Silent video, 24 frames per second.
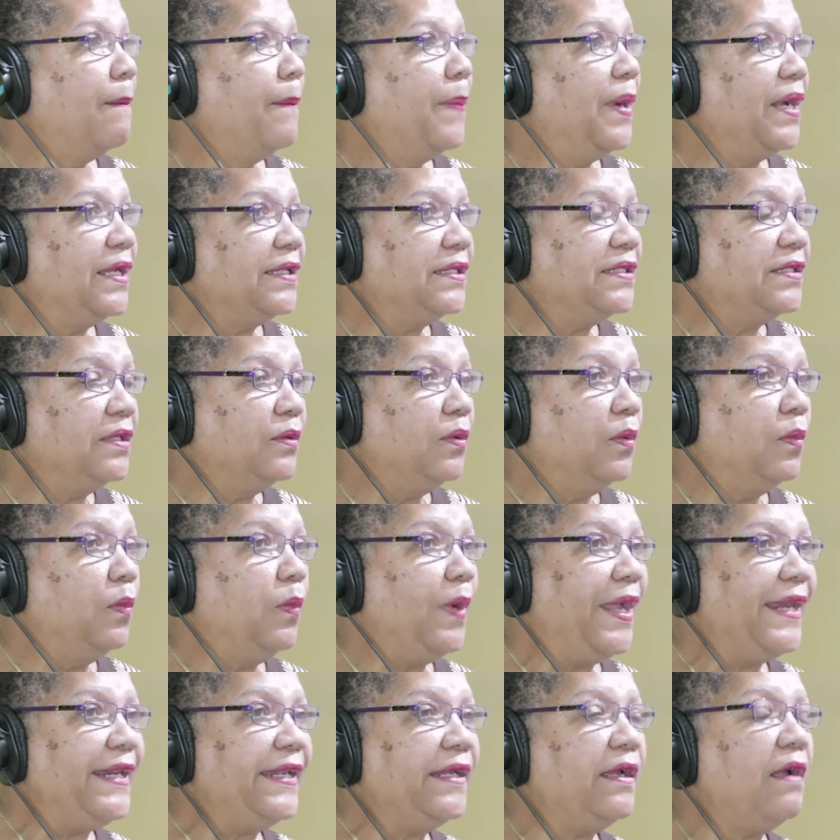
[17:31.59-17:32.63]
But
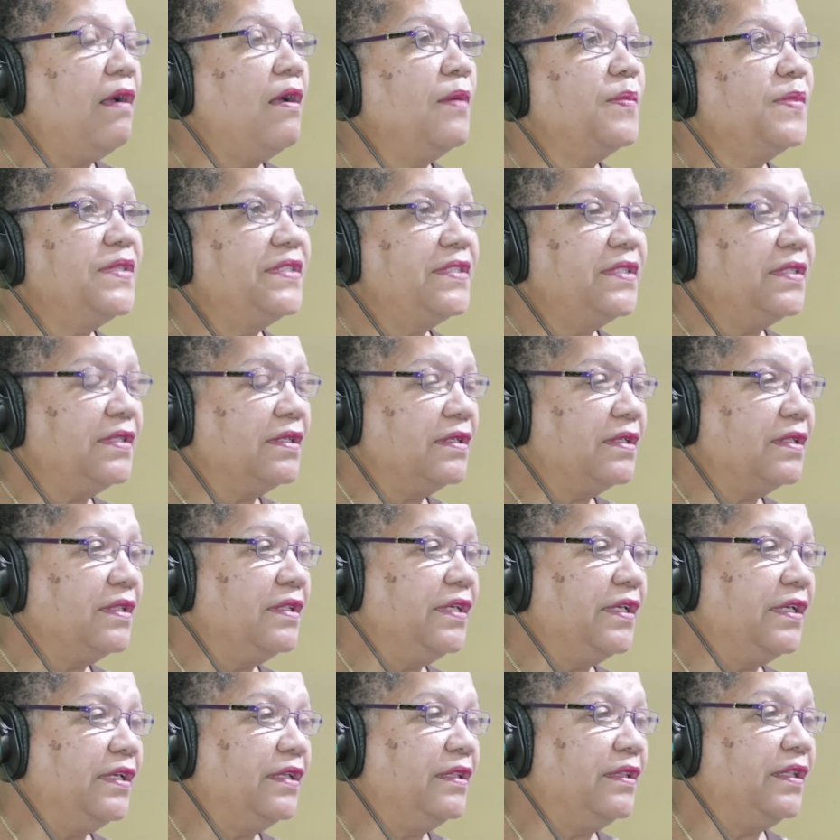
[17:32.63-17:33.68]
when it comes to
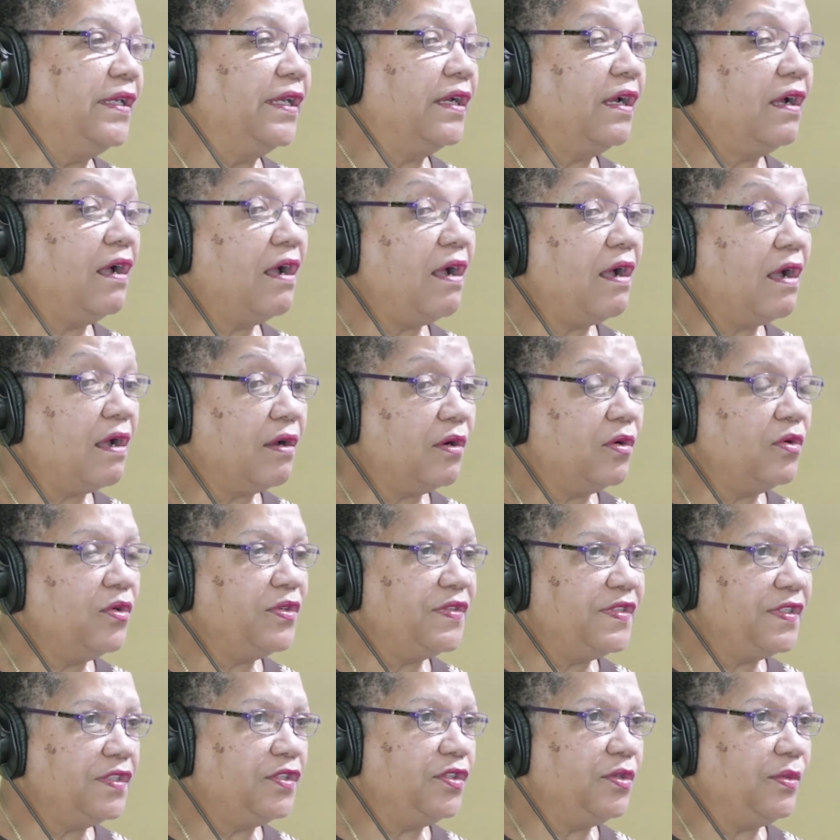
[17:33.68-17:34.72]
the cargo
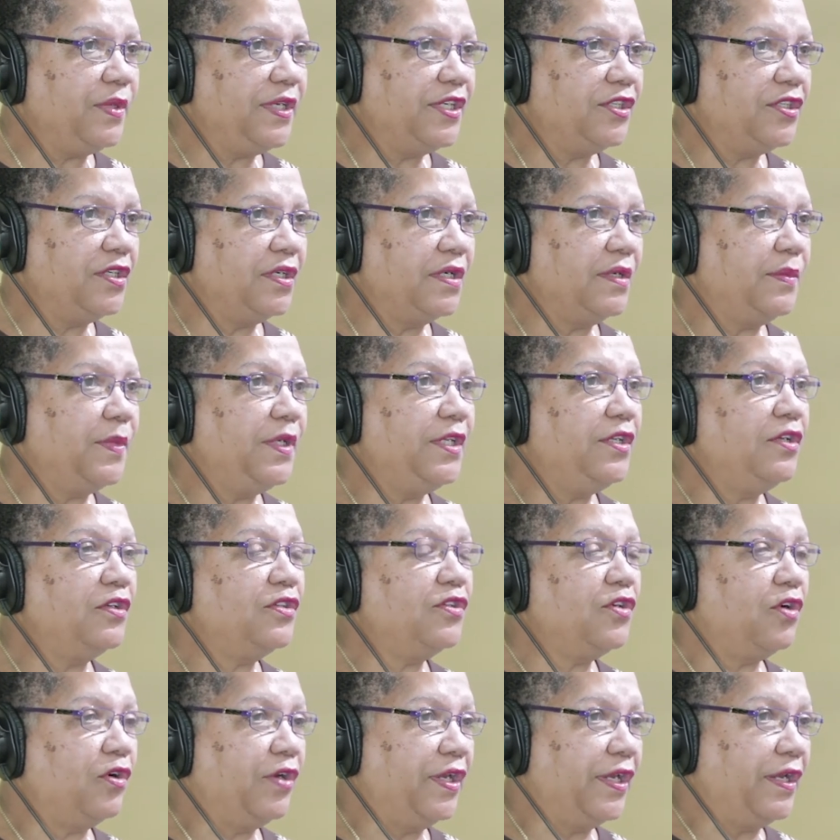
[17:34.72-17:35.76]
situation, I mean, you're
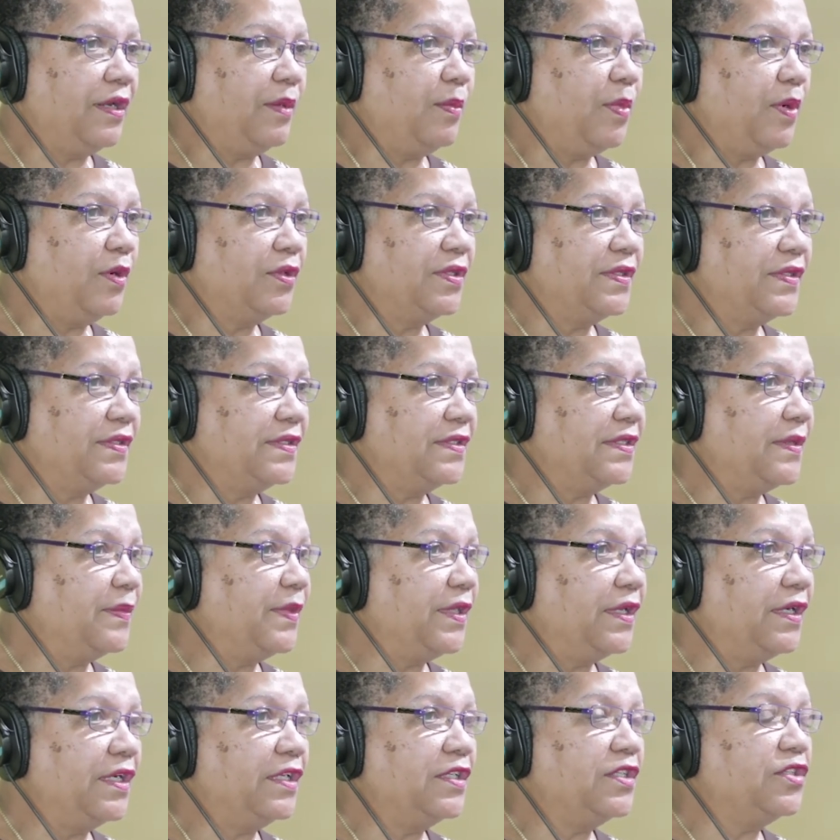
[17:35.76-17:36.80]
talking about
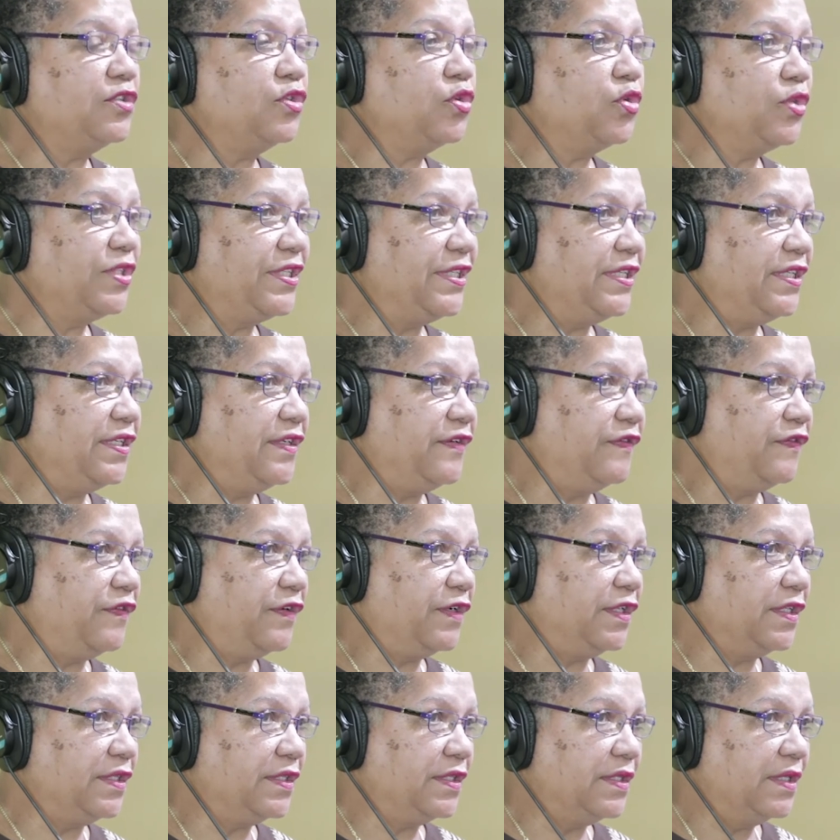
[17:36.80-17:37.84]
something that is totally
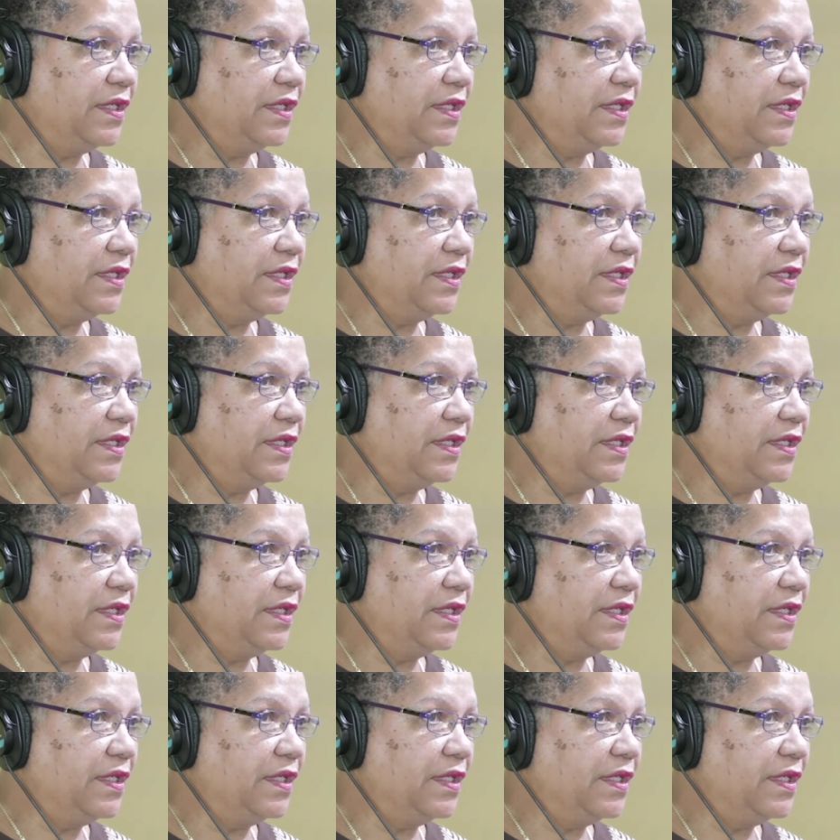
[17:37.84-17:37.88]
different.